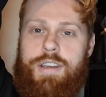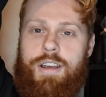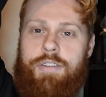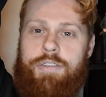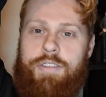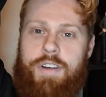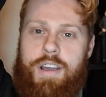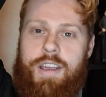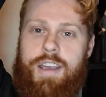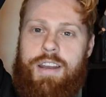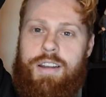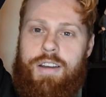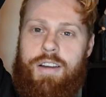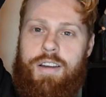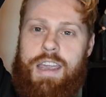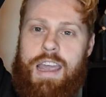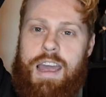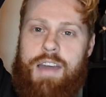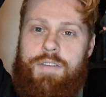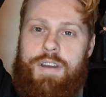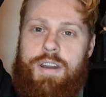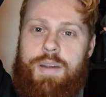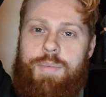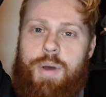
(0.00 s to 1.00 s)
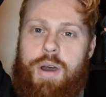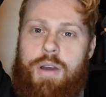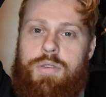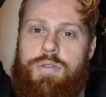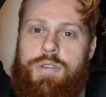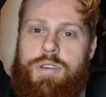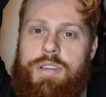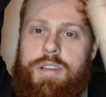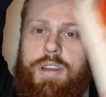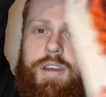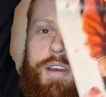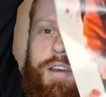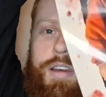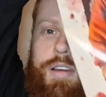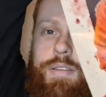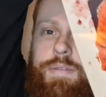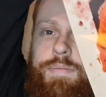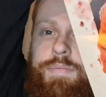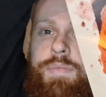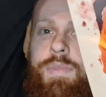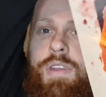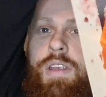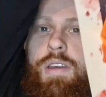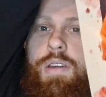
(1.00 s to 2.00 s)
I fucking like having a poster,
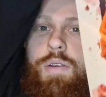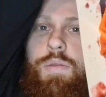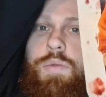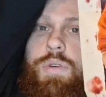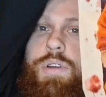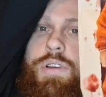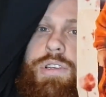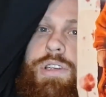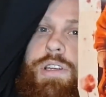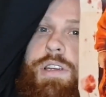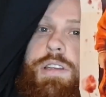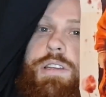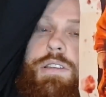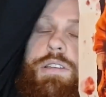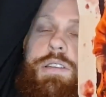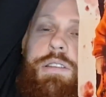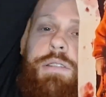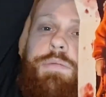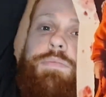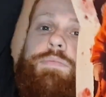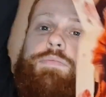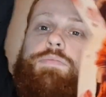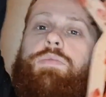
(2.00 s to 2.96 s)
which is